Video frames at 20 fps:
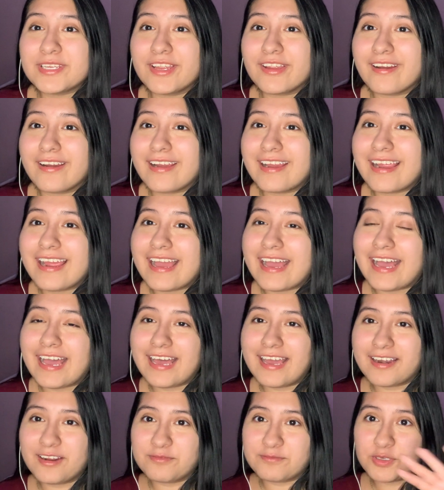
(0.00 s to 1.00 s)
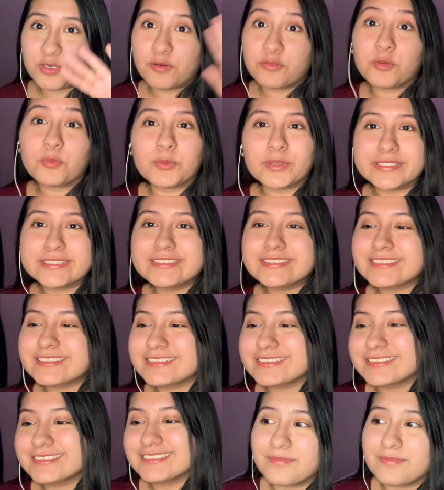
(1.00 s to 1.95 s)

year, I had a view of the woods.